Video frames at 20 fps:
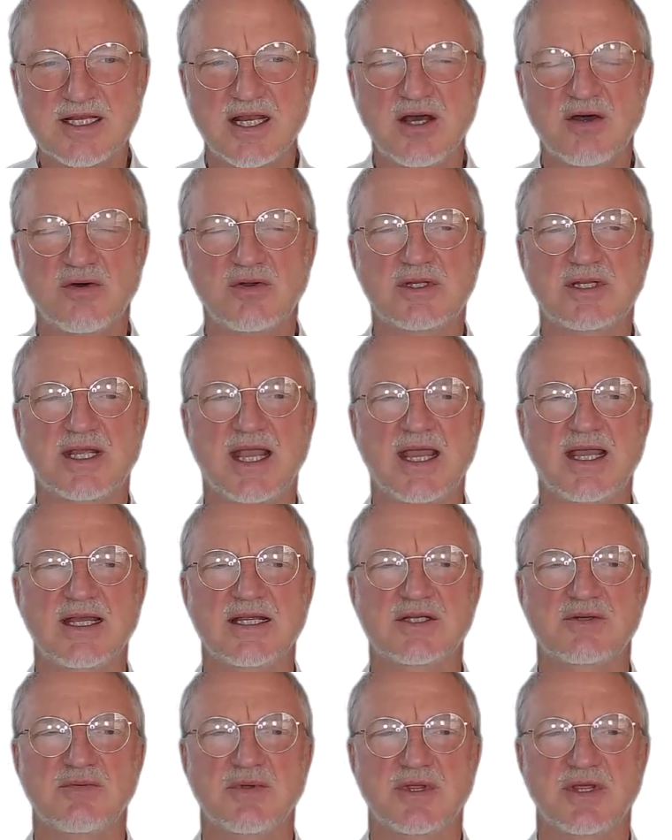load
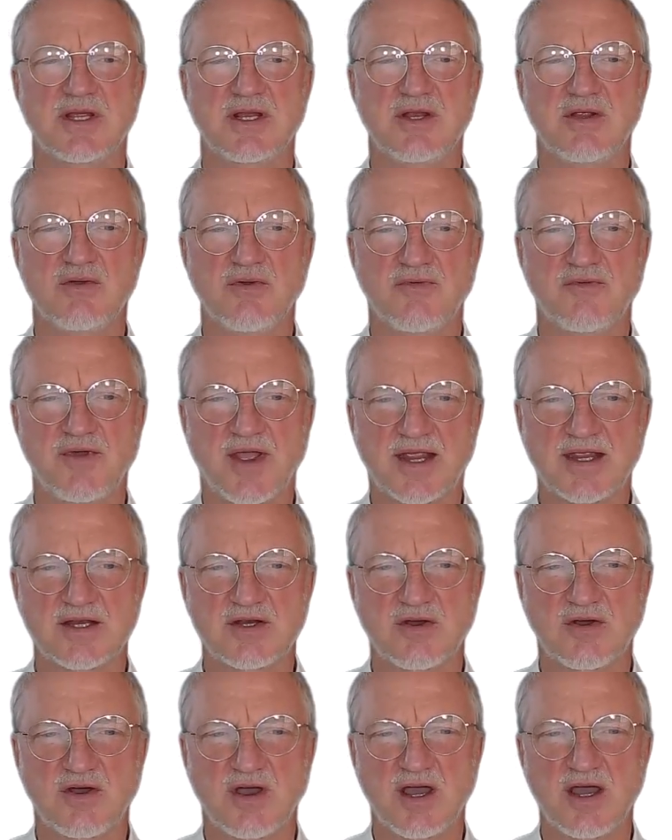case with a new
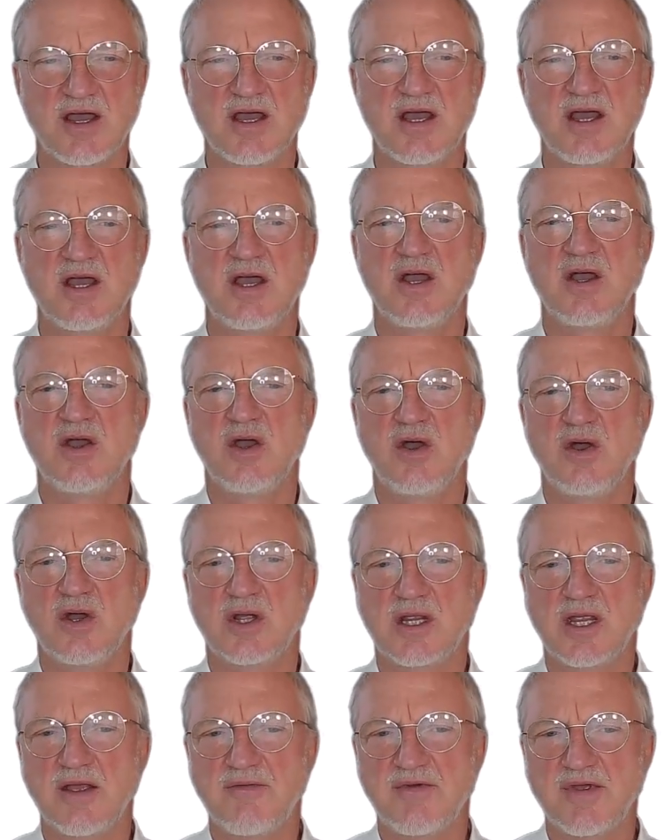factor,
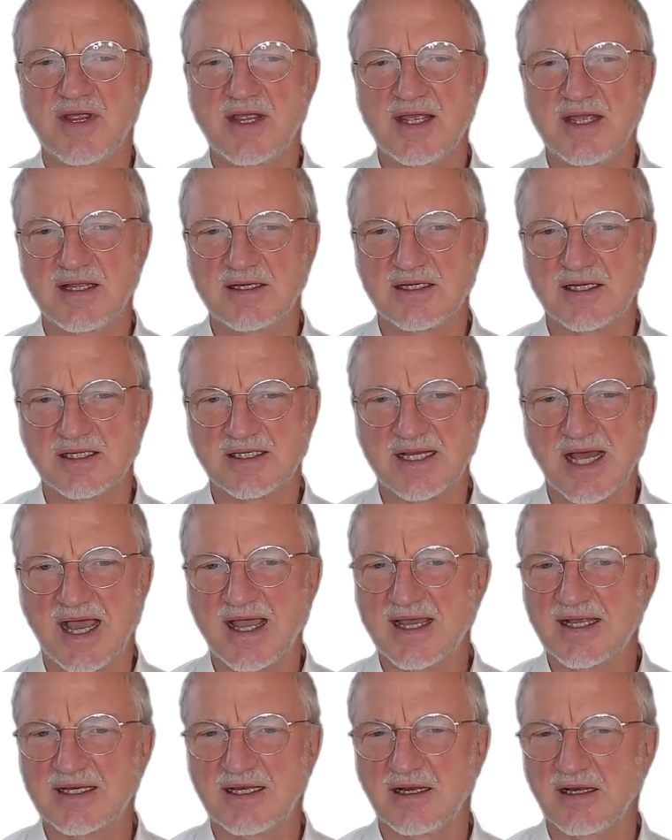giving it a
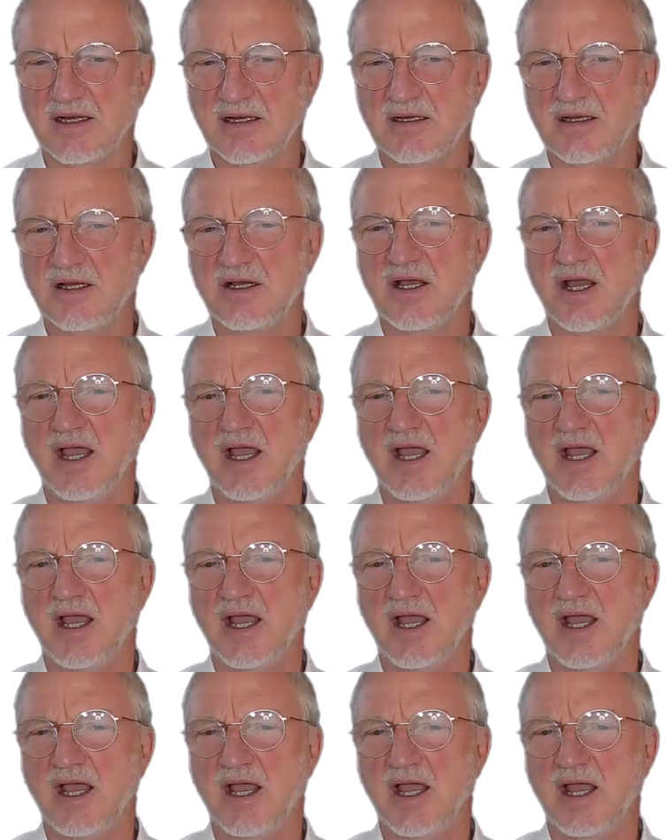title.